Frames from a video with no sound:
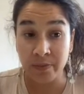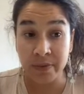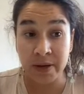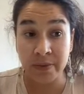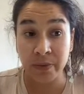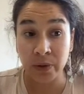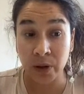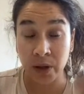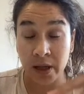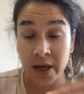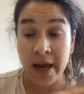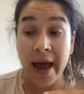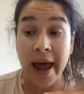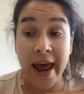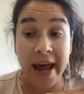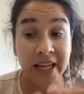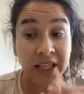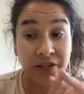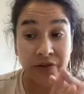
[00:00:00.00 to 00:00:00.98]
people
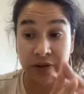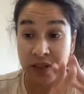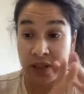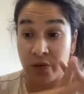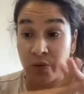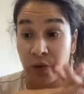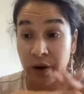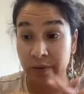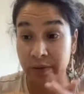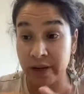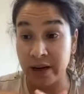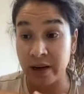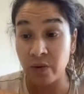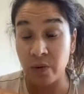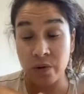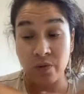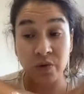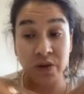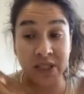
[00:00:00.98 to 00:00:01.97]
entering the
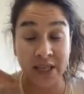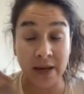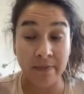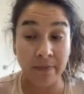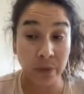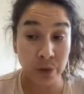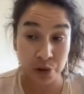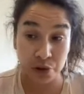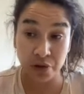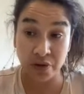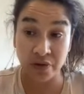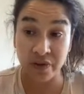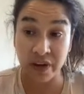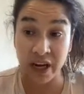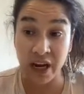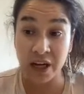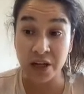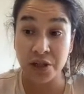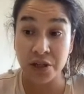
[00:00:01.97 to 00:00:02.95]
webinar when we send push
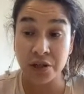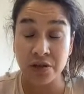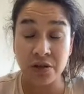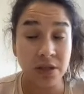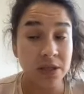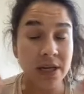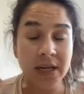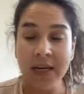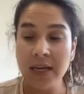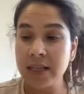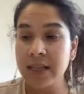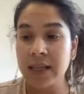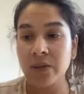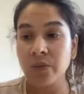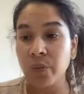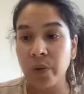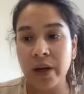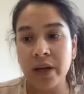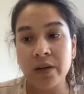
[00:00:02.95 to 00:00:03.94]
notifications
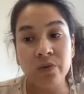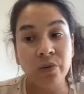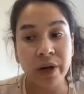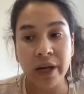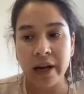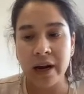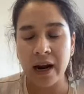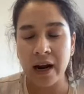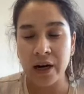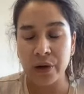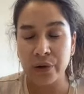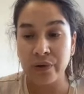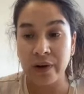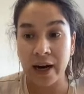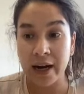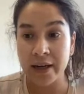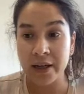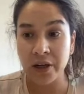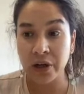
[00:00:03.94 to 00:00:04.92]
than when we kind of
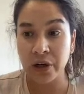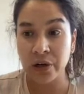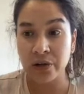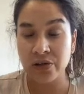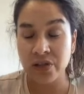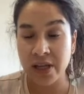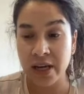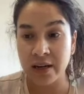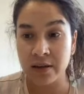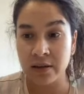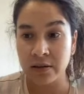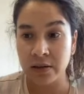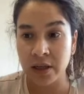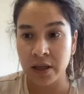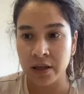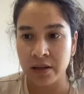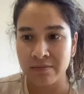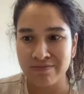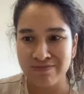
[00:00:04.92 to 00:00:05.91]
like send
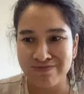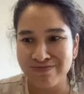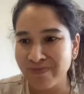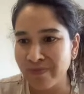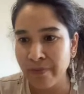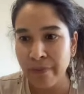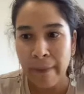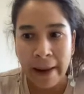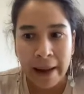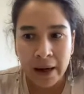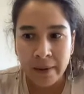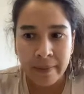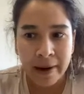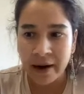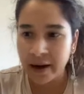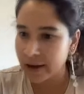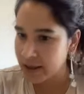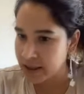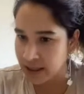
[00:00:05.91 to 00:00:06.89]
mail
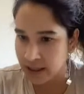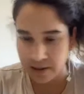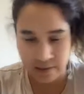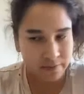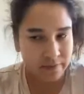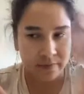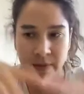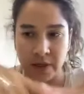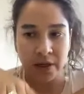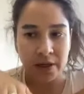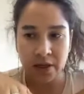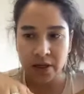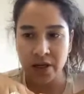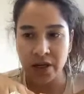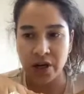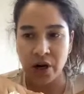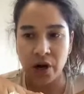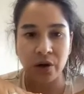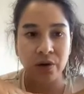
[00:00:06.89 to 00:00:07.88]
marketing.
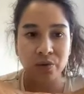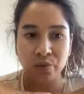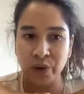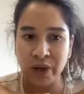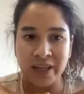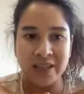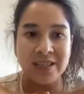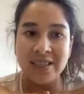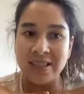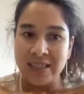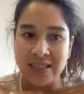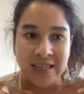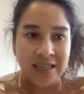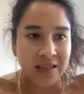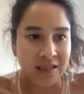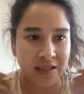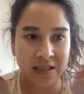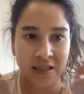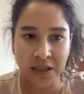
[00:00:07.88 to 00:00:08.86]
We can
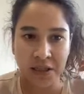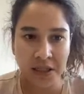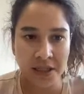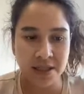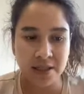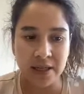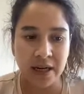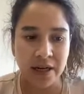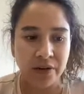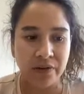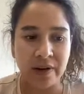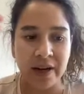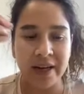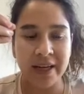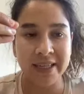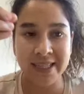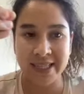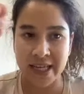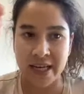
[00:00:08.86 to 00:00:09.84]
see it's just kind of
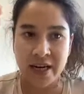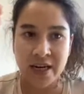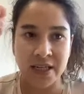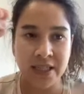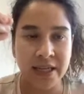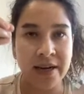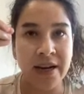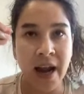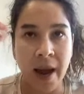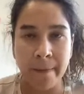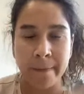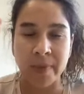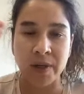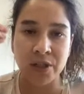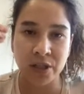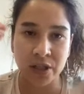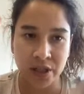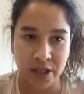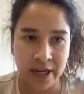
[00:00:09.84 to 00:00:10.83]
like it's there, the
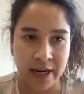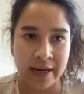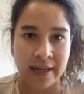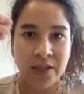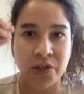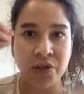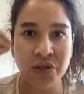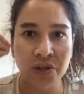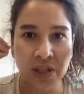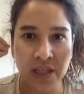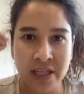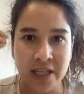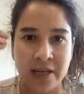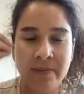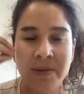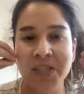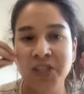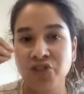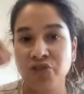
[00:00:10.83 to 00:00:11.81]
numbers are there, you see
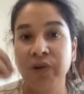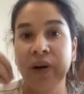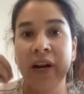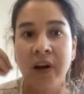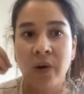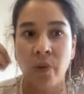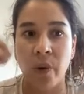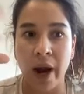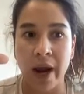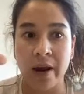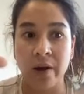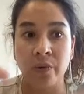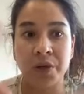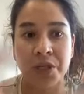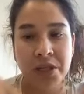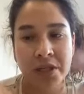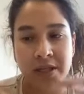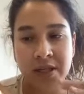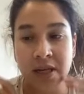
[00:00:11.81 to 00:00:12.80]
them straight away,
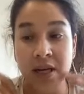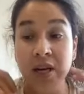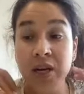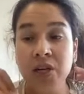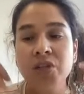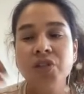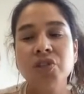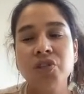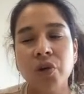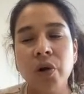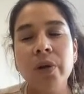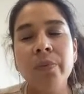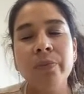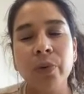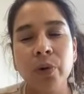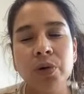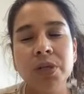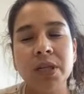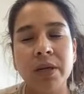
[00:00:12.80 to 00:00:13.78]
which is so
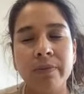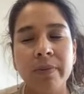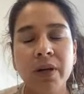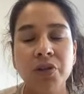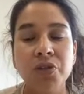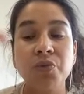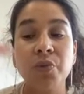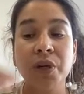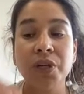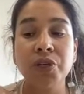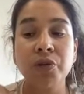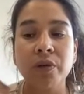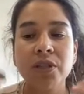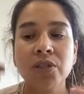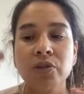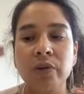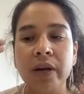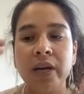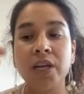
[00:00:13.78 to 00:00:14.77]
important, because when you
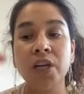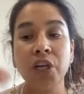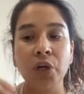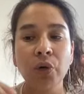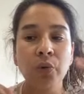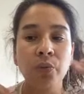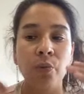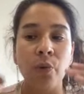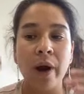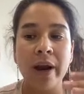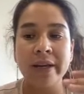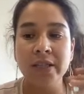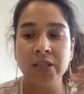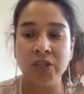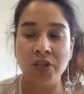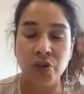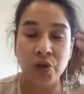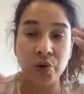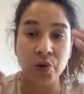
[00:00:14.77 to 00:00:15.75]
are trying new
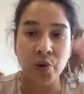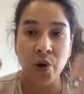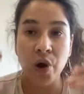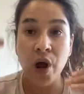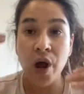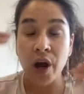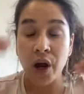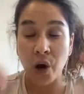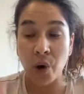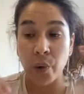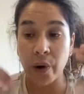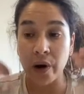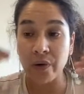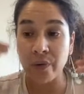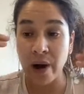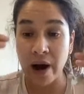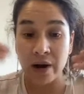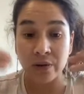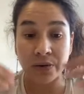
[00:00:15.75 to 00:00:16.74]
ways to go
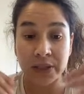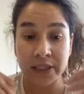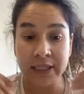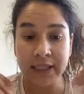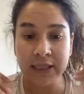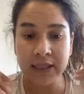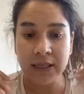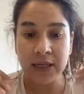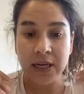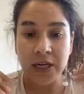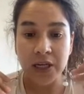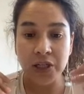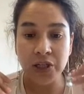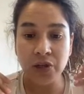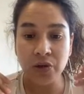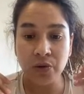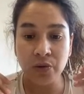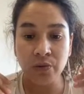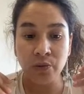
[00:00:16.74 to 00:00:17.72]
around it,
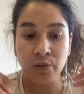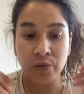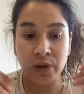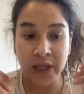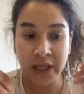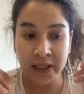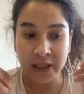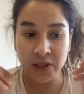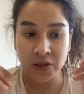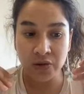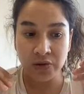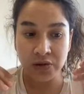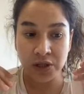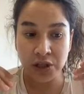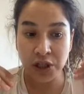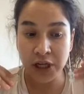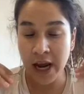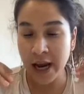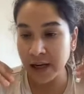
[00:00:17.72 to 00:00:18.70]
you need to
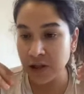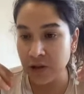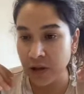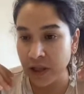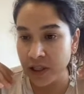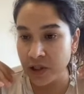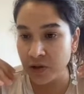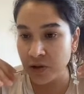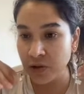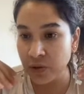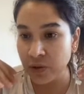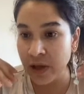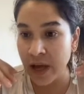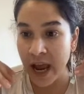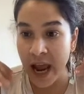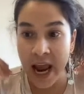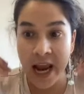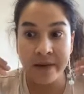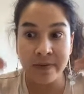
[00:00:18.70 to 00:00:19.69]
check, you need to do the
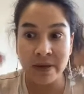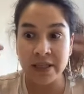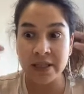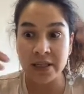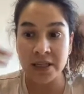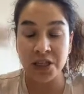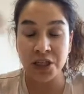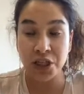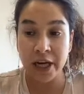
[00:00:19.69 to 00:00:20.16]
ABC